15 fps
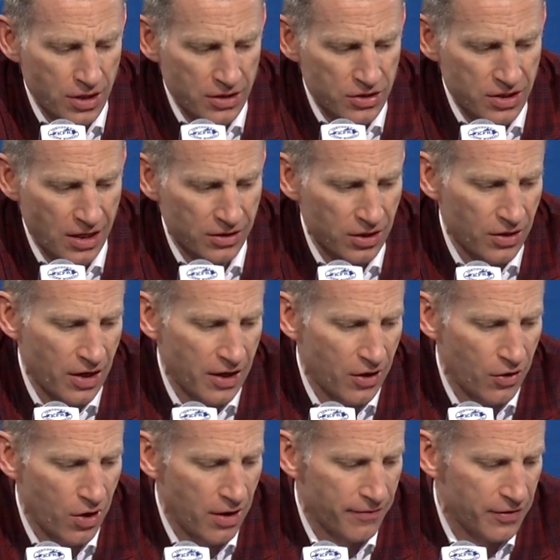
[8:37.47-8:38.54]
they set tonight
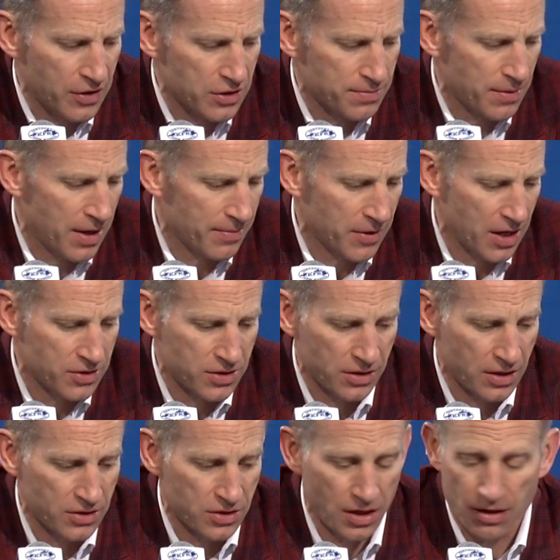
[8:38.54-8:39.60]
on offense, but I'm
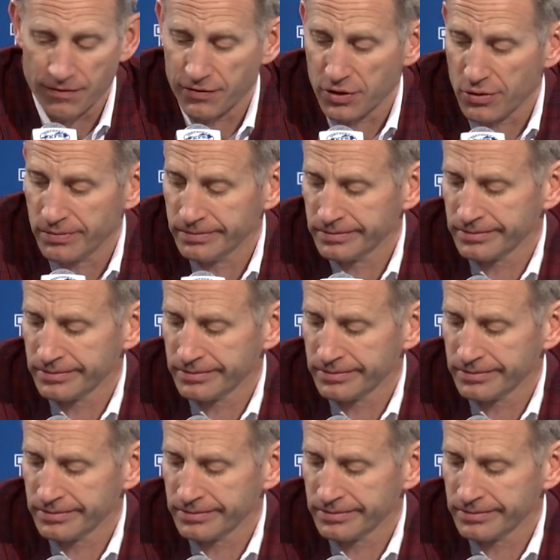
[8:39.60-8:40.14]
guessing they set a few.